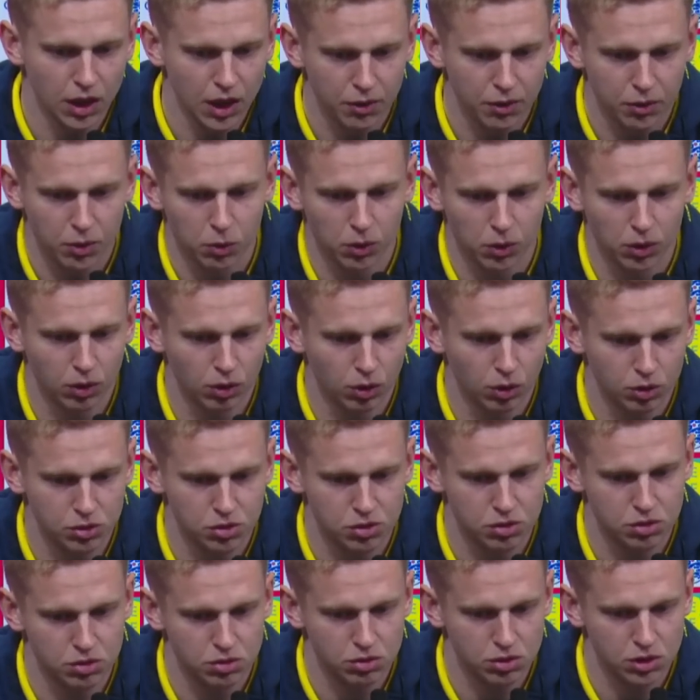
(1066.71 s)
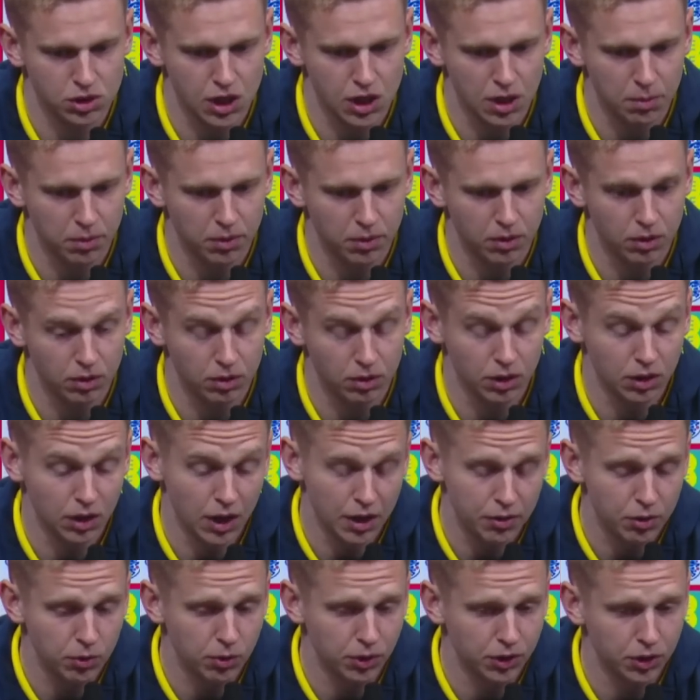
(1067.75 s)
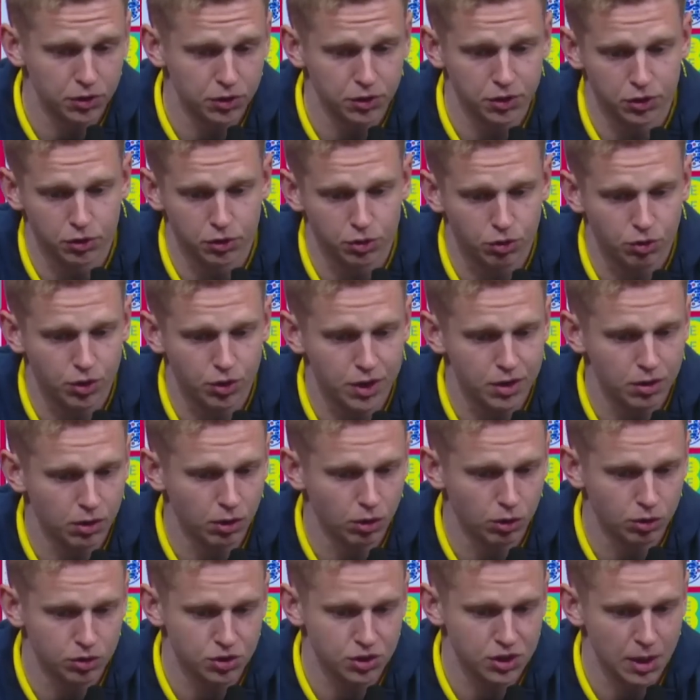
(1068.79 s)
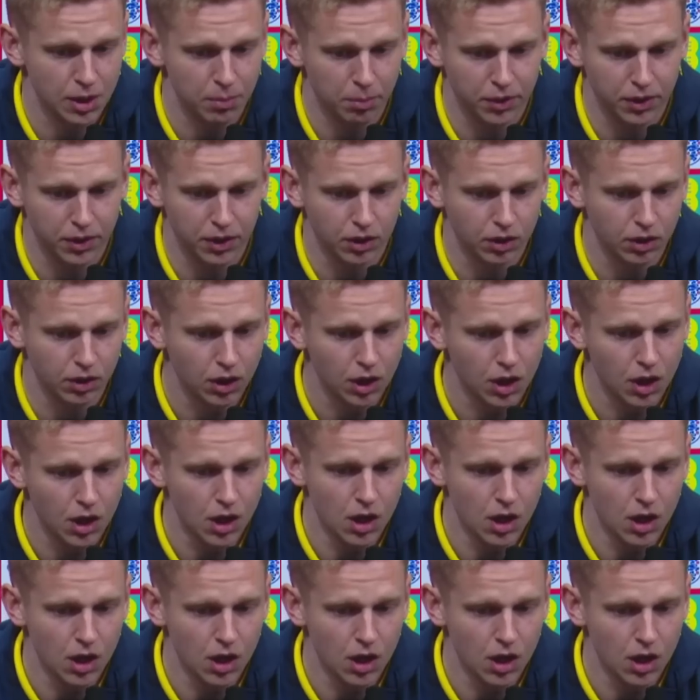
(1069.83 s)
in Ukraine lost something.